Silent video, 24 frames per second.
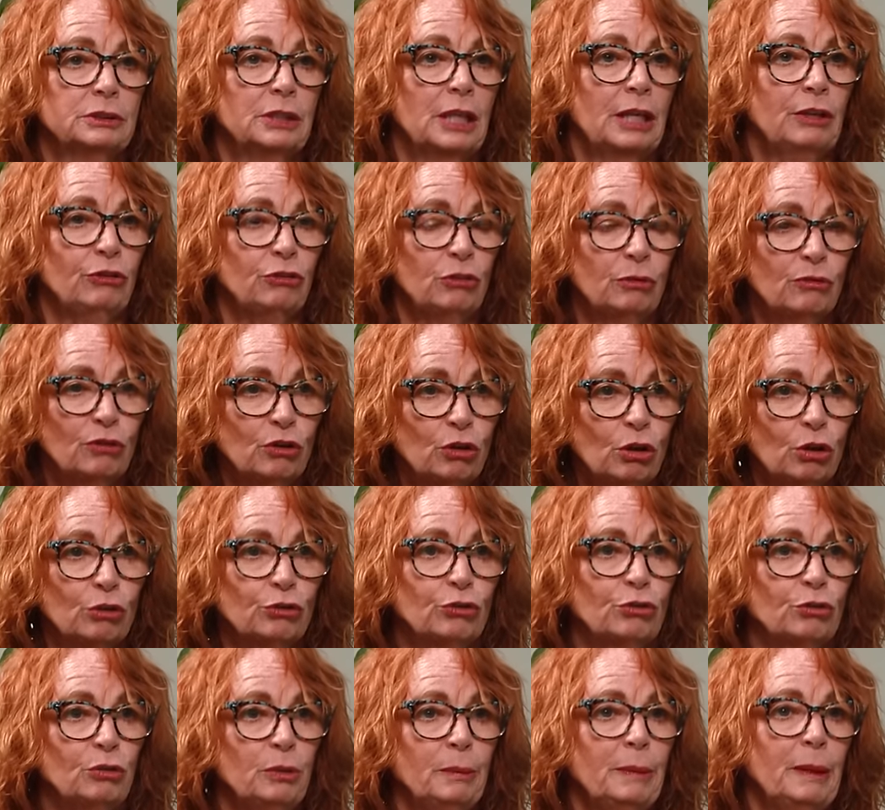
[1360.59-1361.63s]
And so got
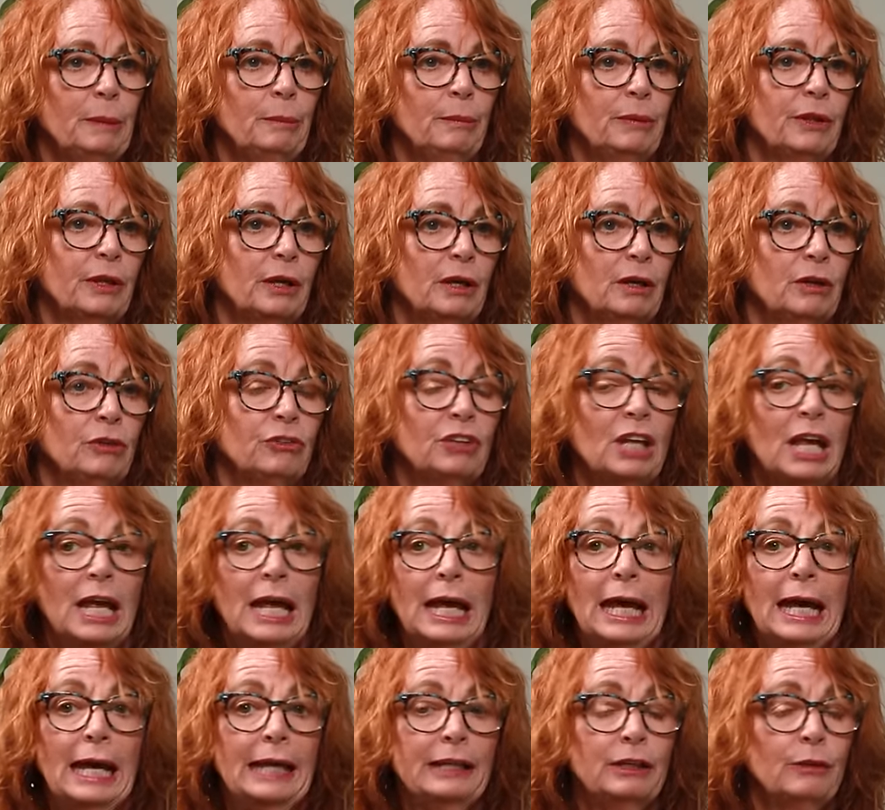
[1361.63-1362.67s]
to remember those.
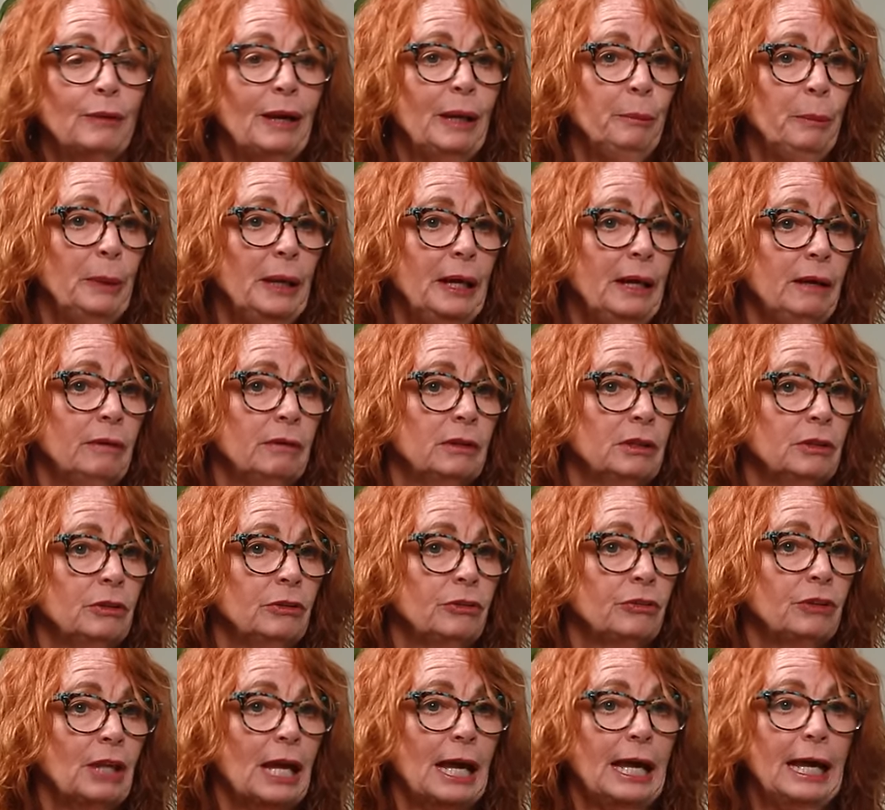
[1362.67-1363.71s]
And
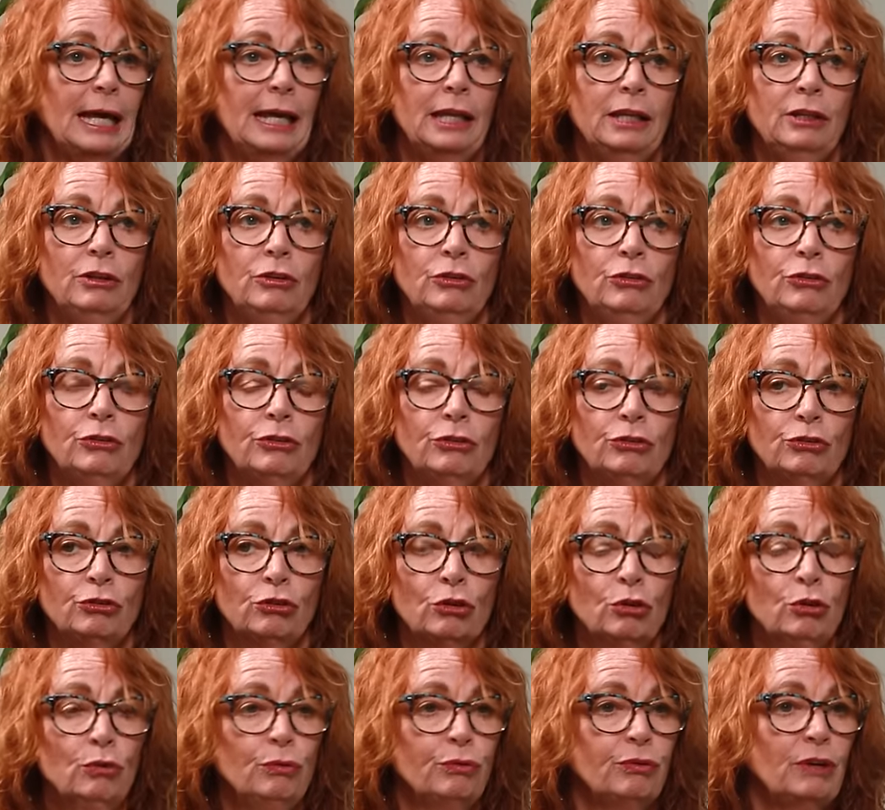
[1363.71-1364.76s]
grandparents and
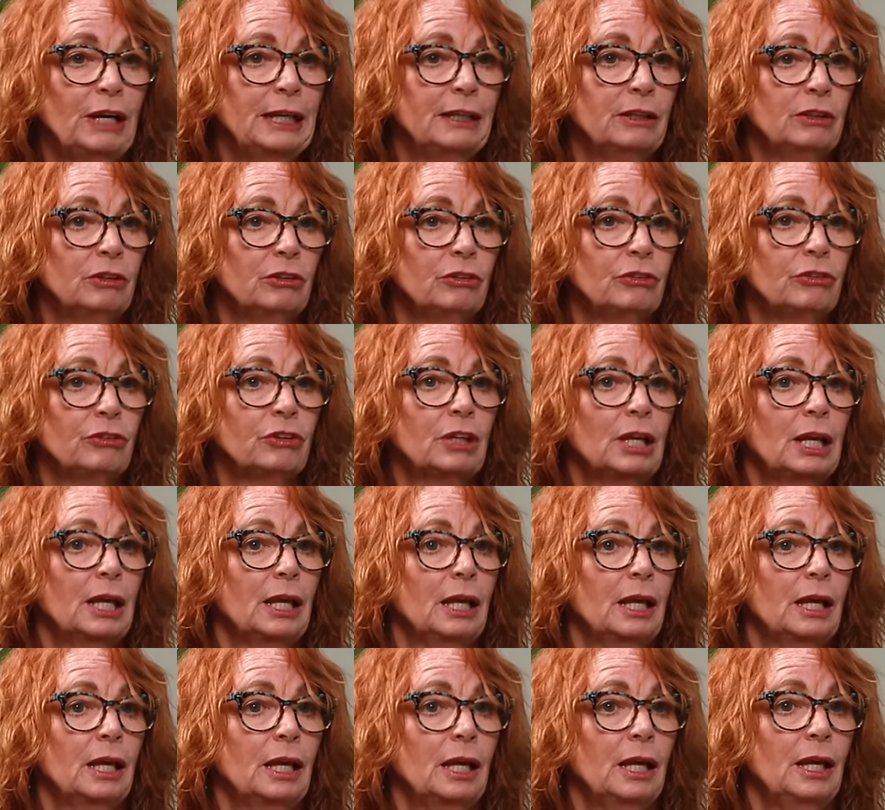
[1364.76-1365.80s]
school friends.
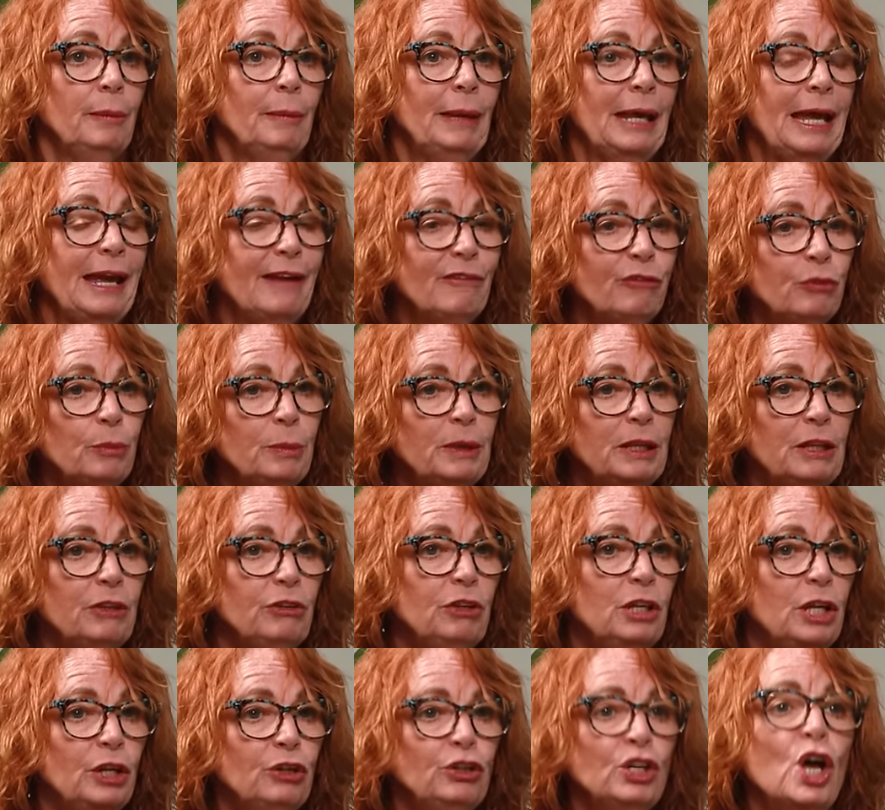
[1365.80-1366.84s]
Everybody,
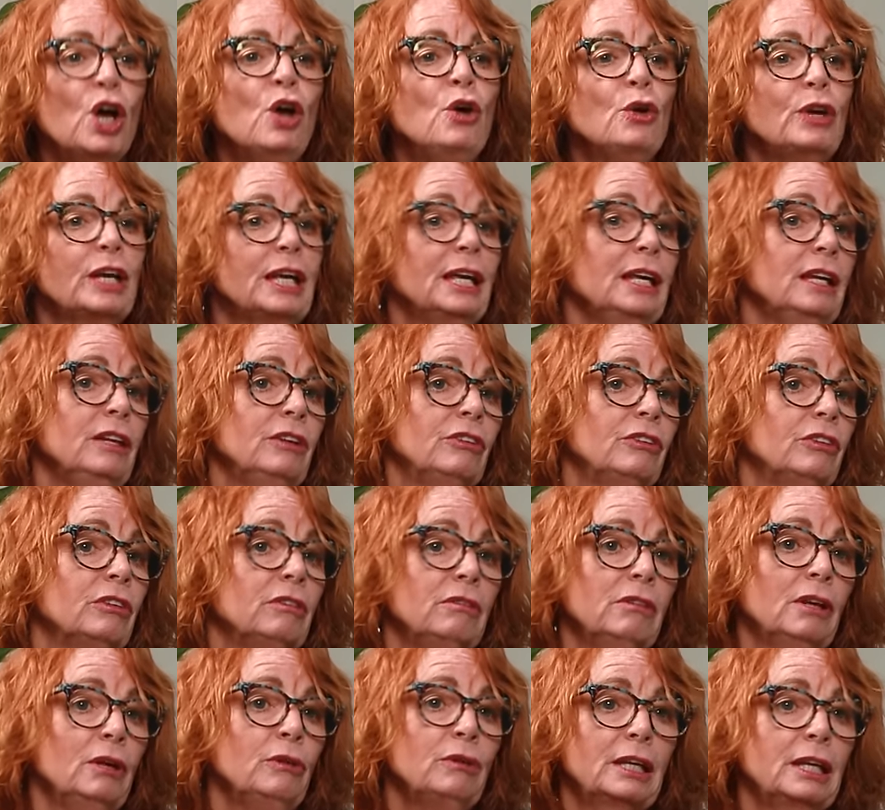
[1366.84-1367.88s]
no
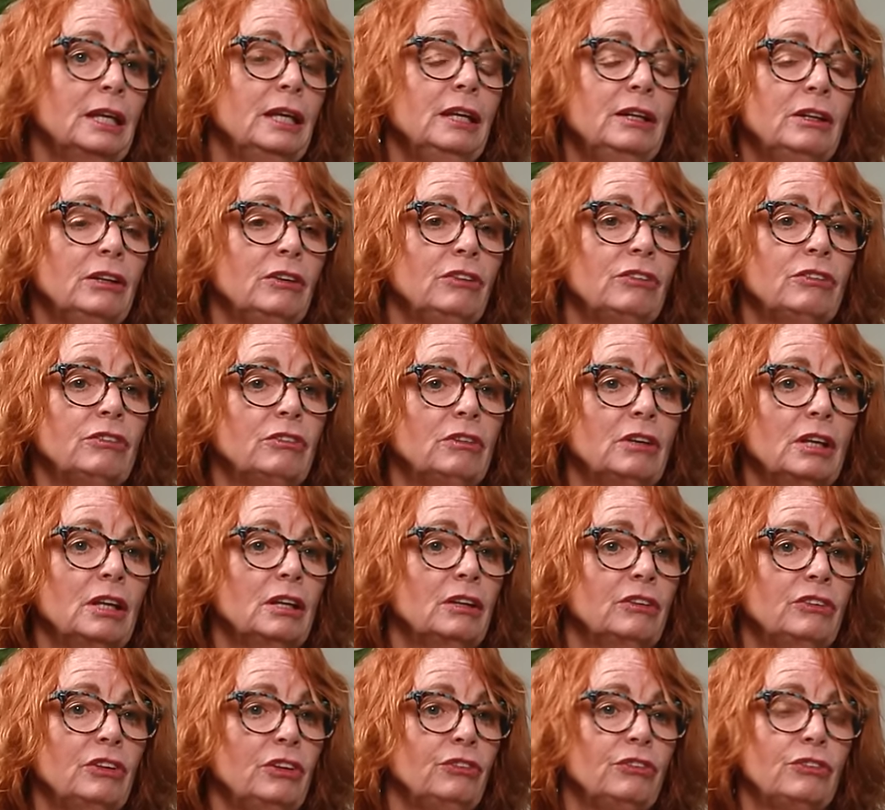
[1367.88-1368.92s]
kid
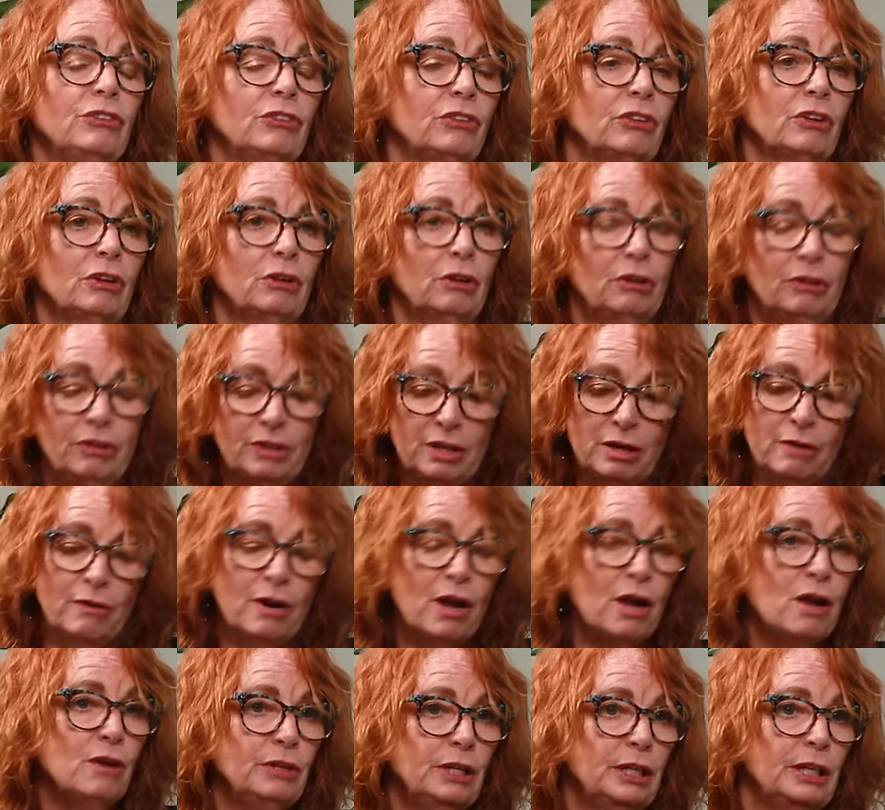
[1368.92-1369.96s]
exists on their
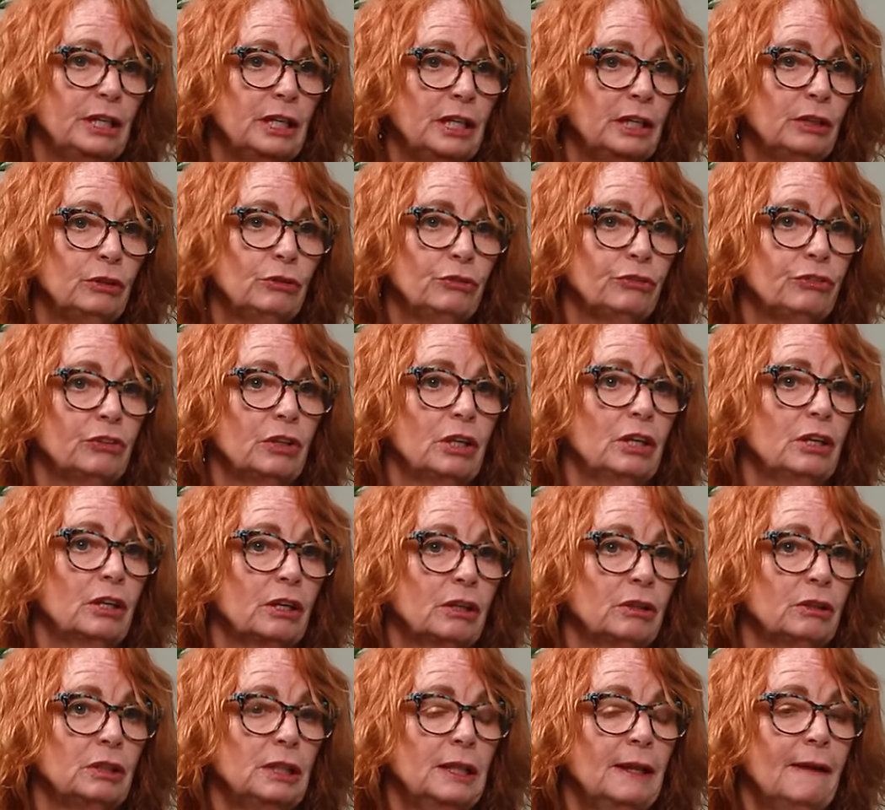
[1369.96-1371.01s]
own in a little
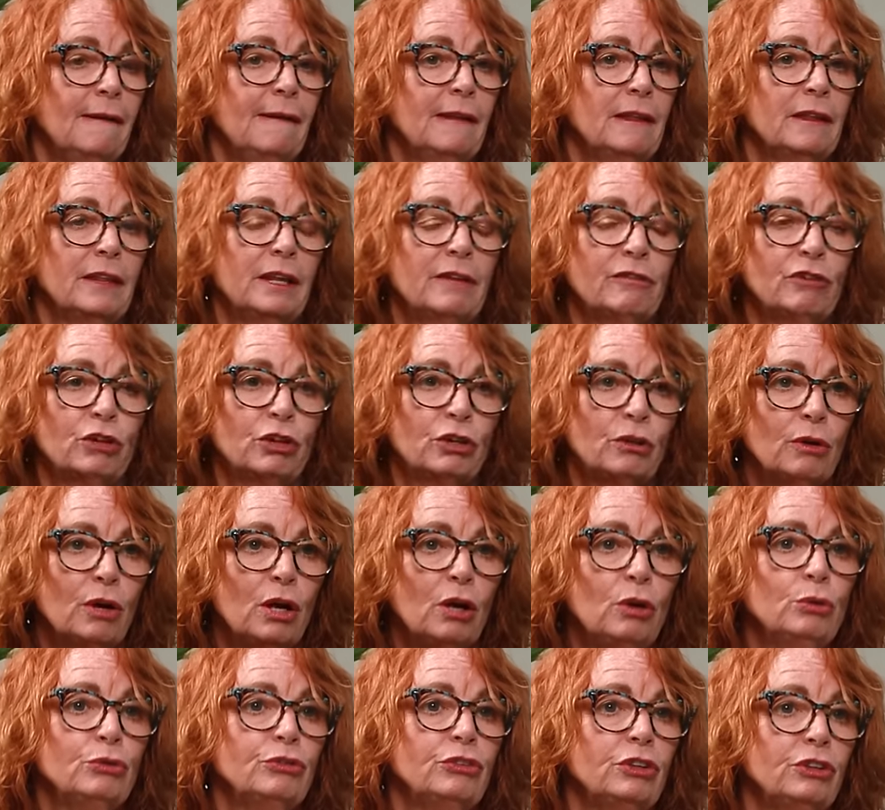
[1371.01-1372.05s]
circle. They've got a
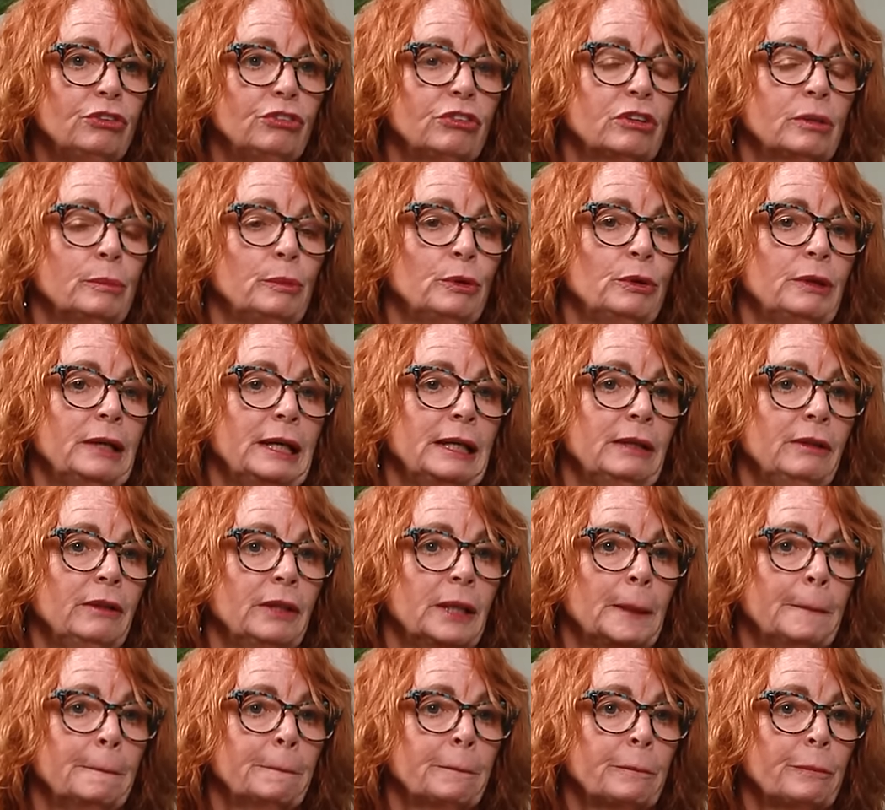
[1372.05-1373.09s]
whole system around
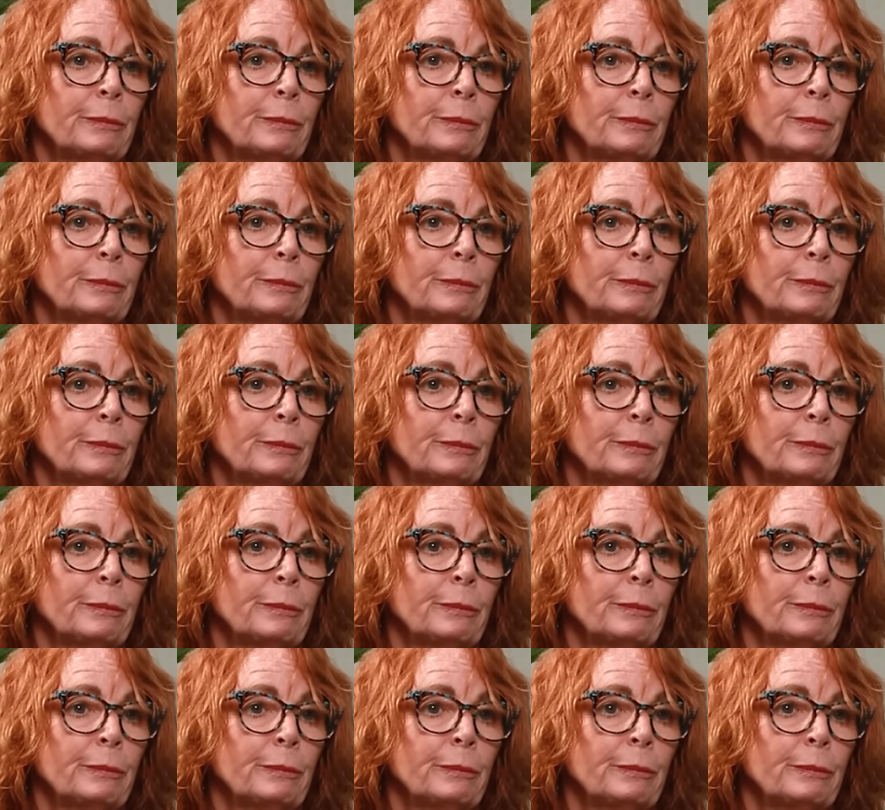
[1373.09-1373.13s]
them.